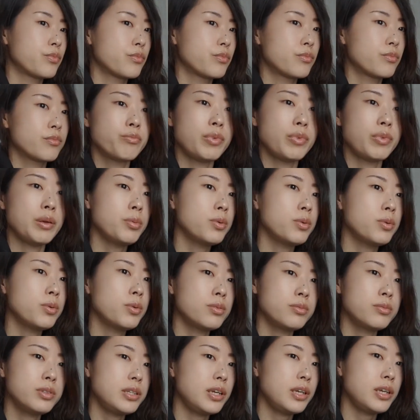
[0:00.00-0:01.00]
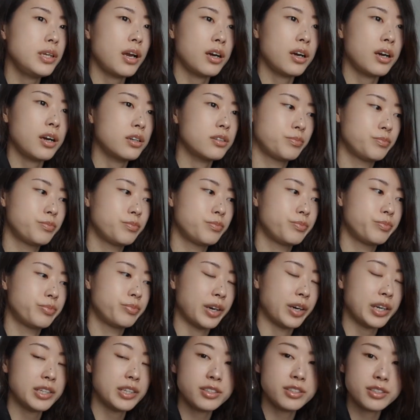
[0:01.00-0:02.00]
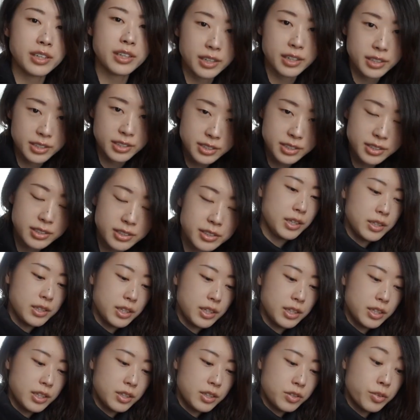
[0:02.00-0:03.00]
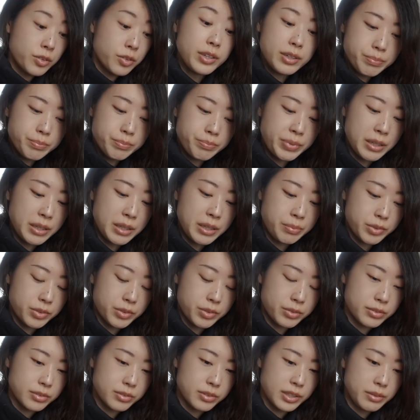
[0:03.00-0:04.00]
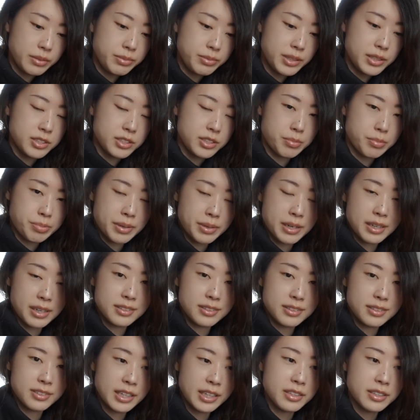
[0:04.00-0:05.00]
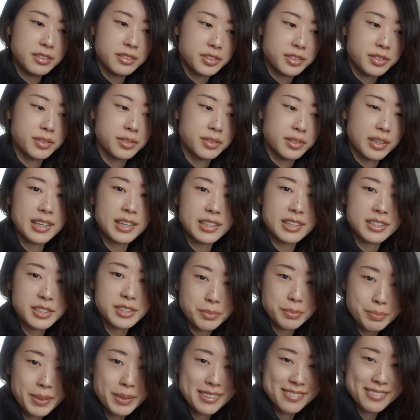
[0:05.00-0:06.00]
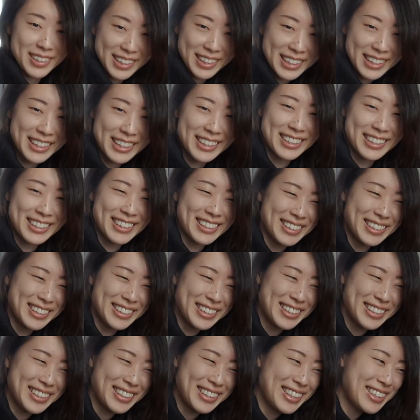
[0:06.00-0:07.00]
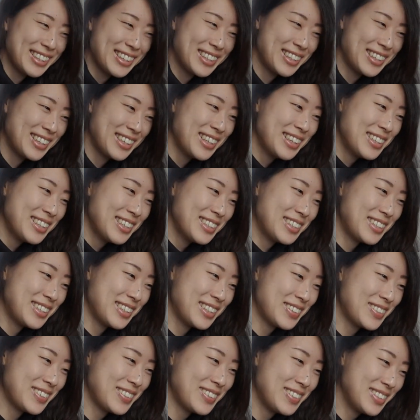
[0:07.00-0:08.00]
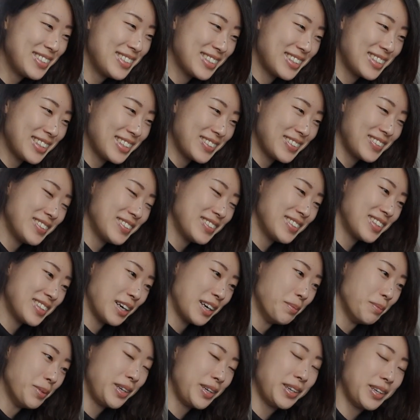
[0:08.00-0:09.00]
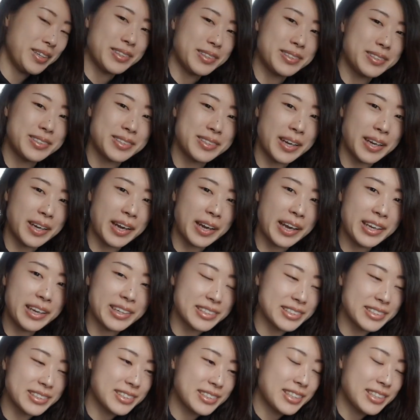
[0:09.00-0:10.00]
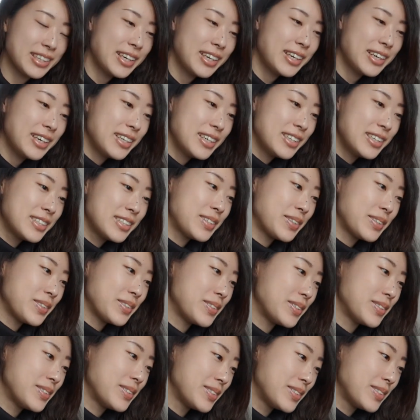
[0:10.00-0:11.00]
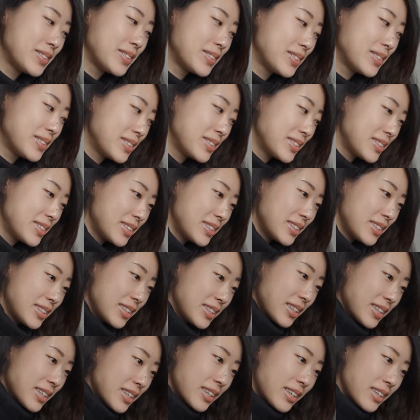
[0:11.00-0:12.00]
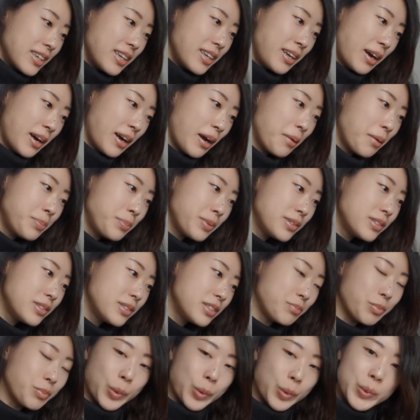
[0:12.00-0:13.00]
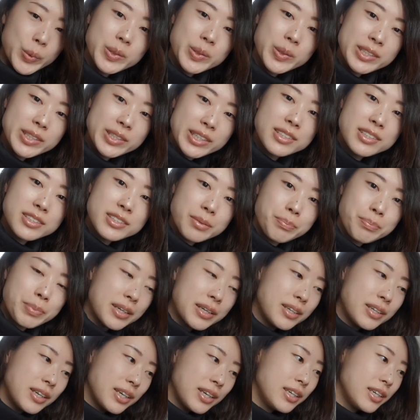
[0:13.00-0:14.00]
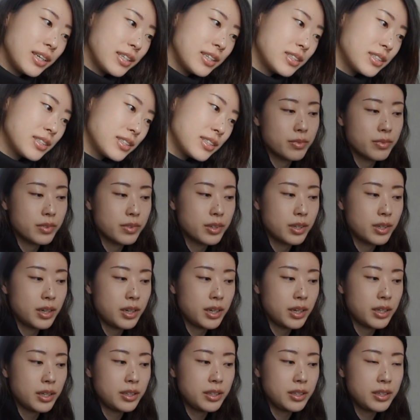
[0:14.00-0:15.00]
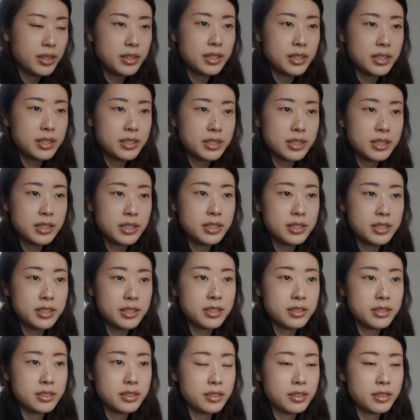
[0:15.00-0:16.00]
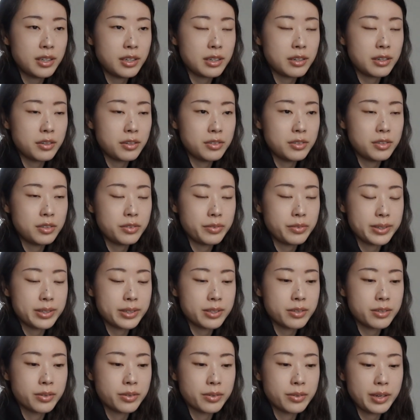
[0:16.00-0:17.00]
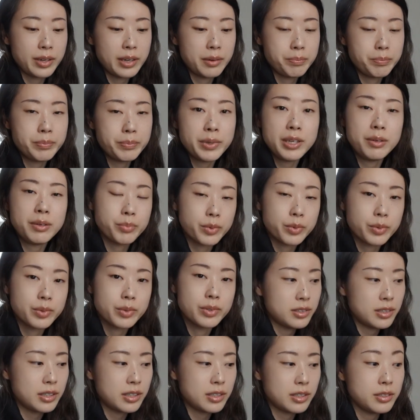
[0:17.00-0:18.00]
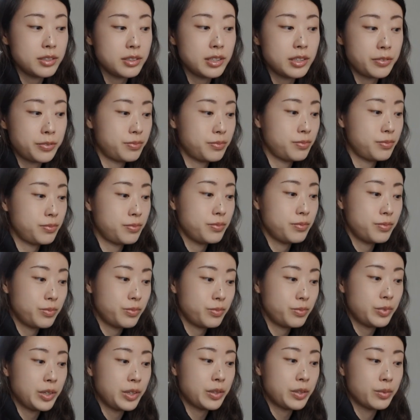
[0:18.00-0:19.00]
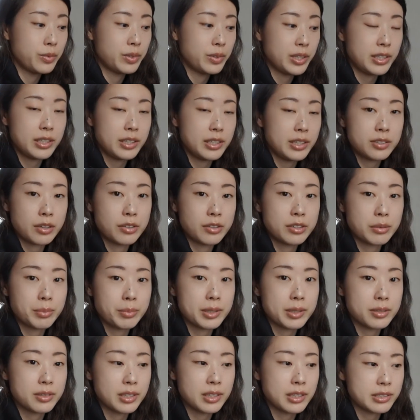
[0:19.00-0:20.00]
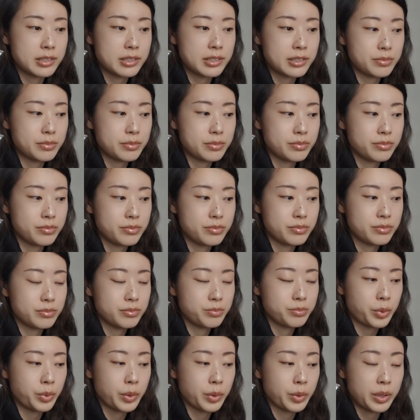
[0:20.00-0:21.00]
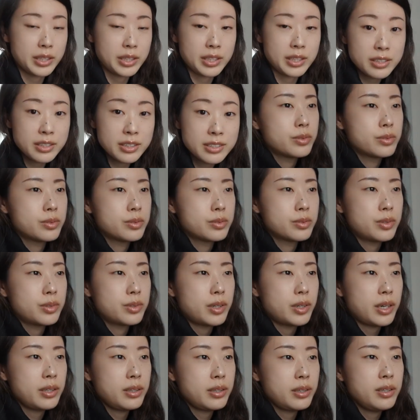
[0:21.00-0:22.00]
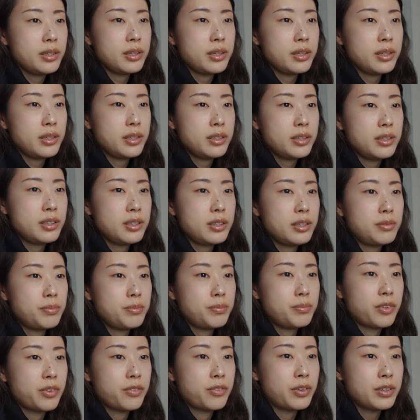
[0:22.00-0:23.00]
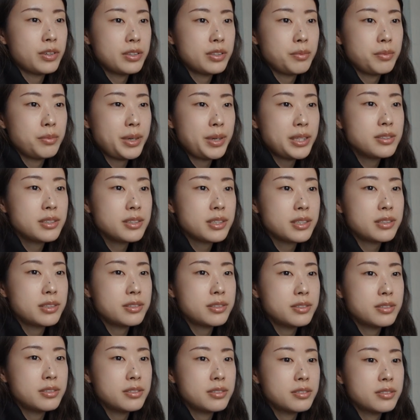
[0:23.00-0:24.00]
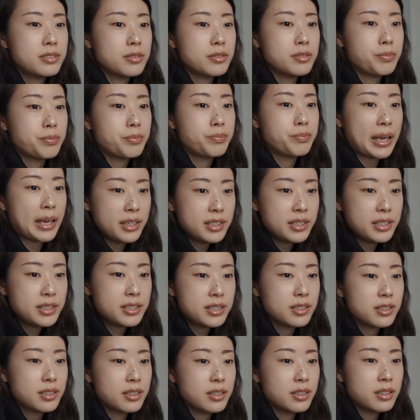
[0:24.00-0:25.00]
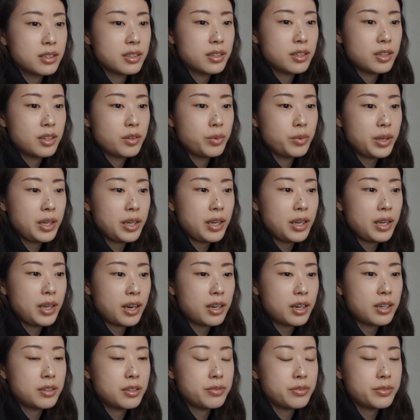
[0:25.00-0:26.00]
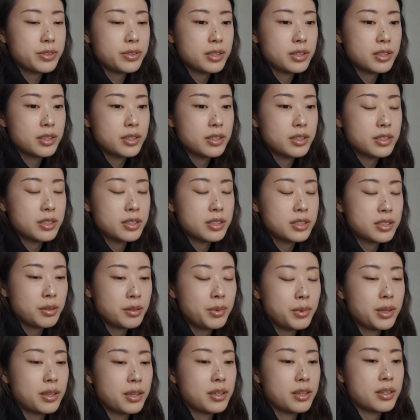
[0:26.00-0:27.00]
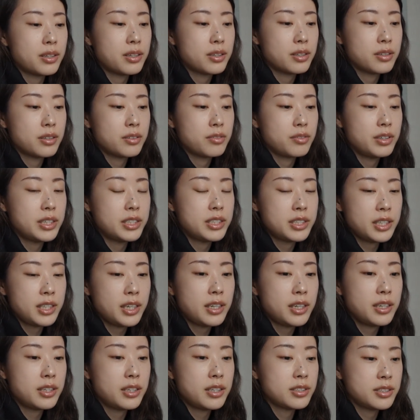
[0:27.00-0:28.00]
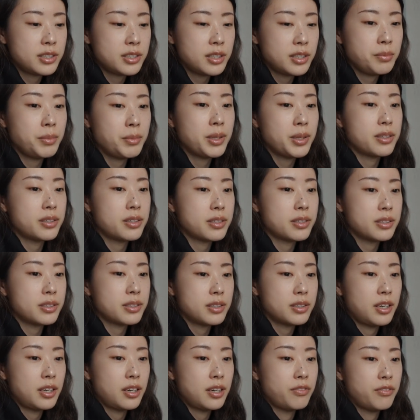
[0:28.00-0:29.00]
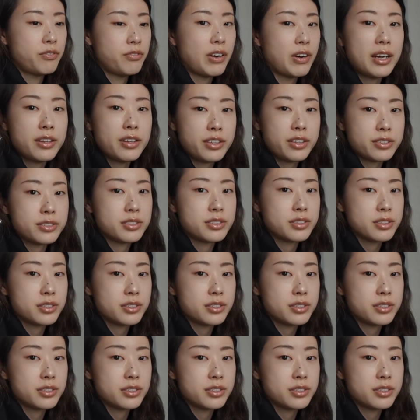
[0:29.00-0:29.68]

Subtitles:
people don't really have prejudice. Korean people who live in Japan tend to like Japan, right? they don't come here to hate us. So it happens more in Japan, I guess. I think it's easier to get along with Korean people if we don't really talk about politic. I think in the fundamental base, we share similar values,